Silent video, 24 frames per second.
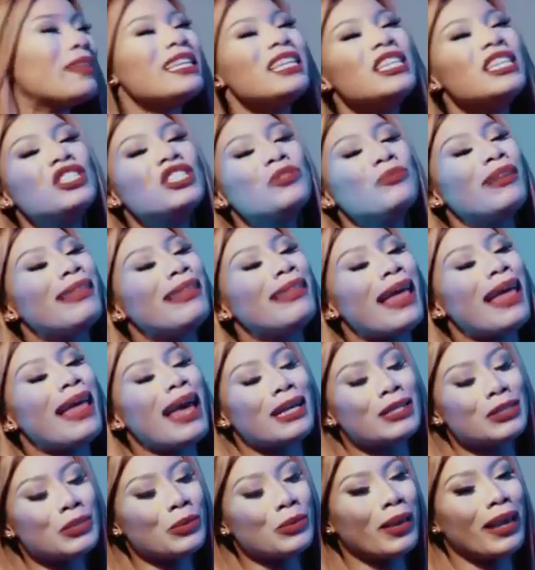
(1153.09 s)
Please
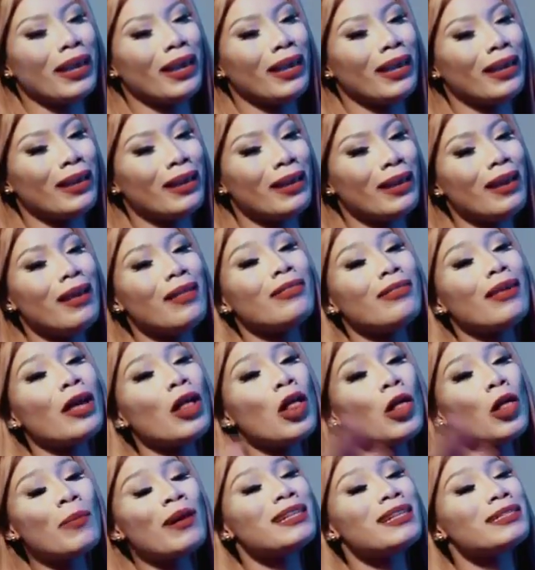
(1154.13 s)
relax, okay?
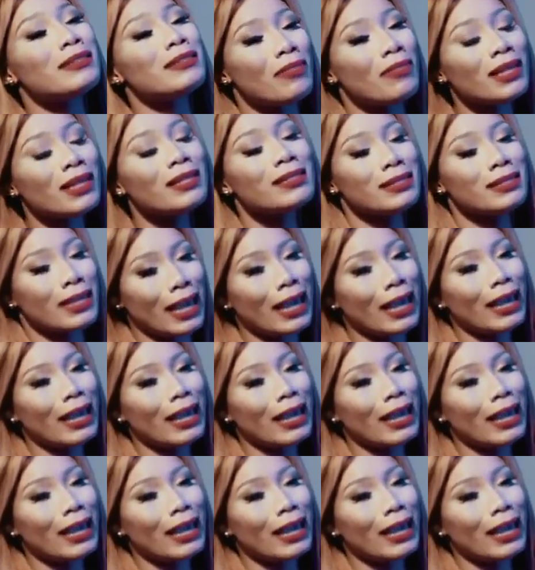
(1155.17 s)
The help has thick